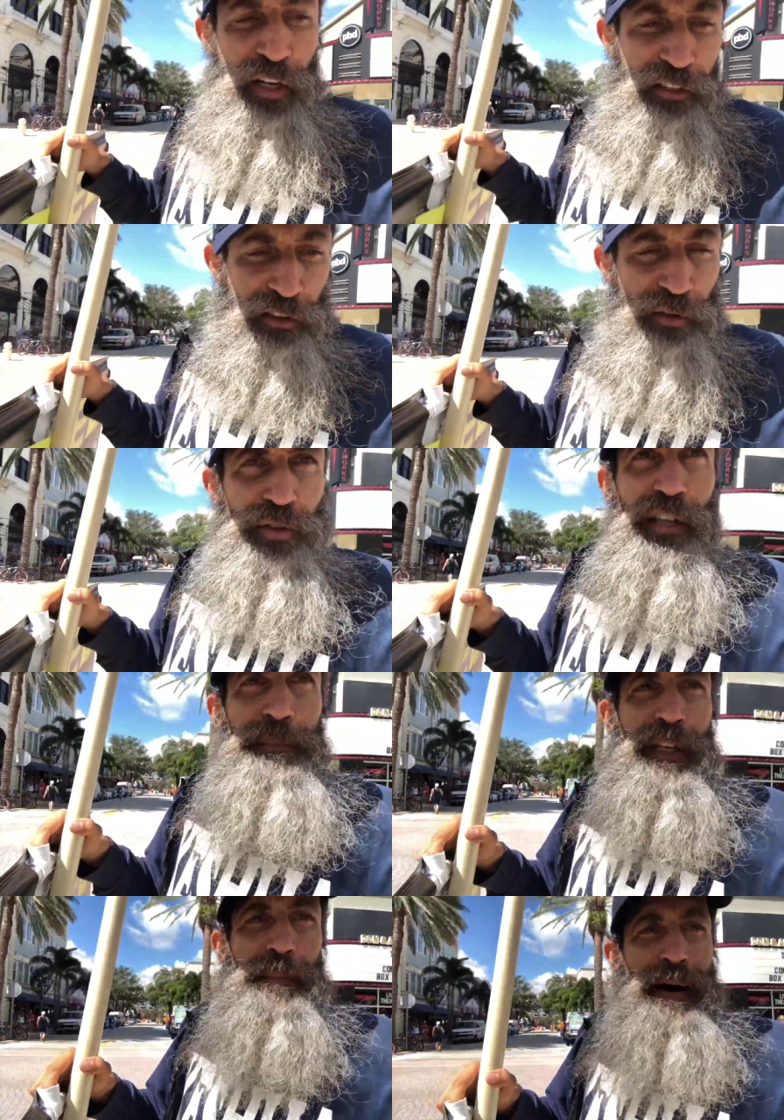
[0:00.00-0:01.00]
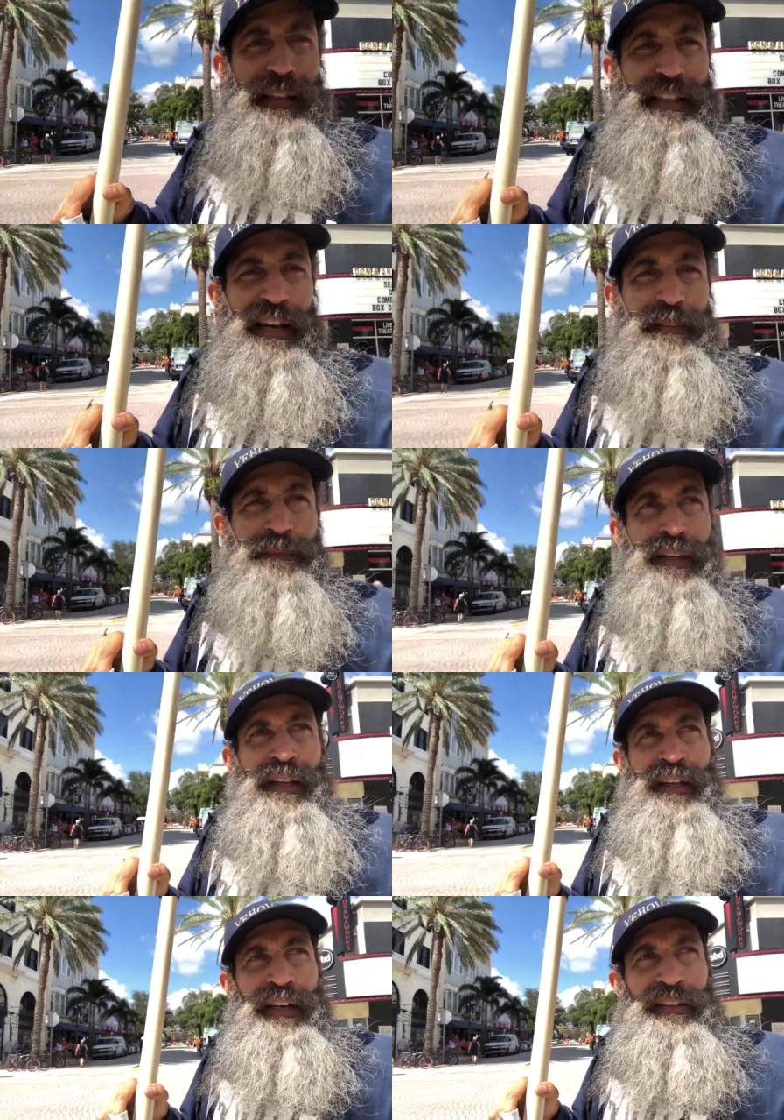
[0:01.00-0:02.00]
change and do something about that
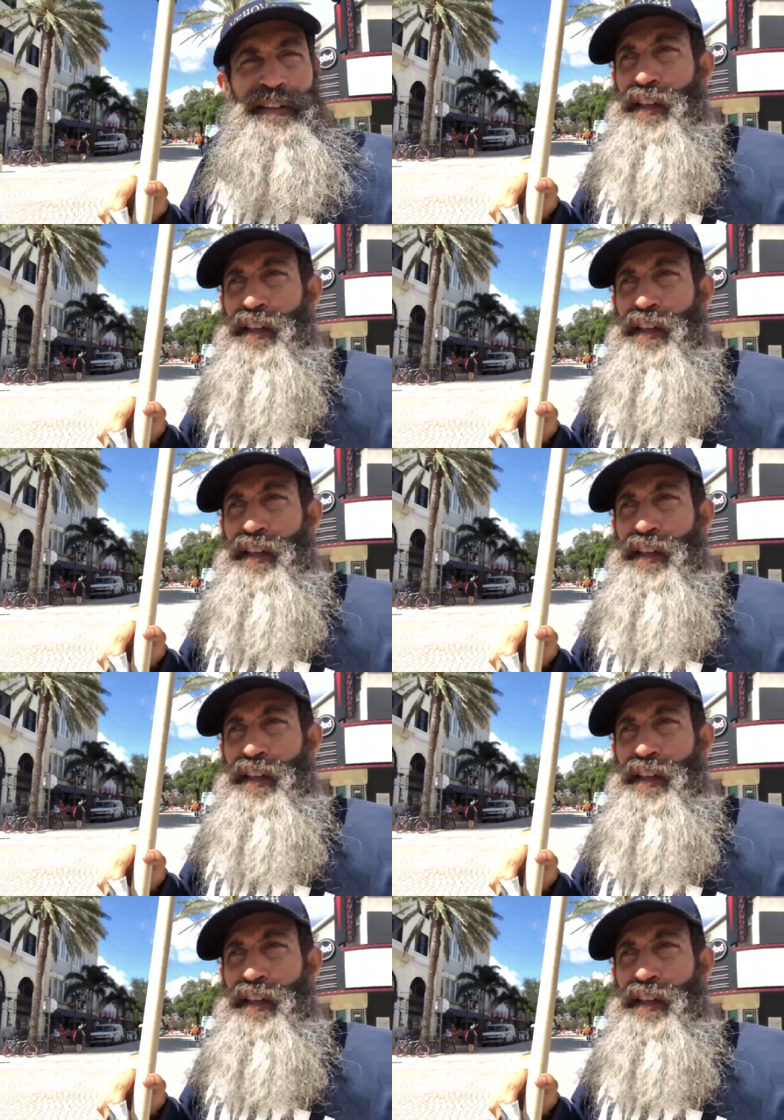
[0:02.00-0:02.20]
and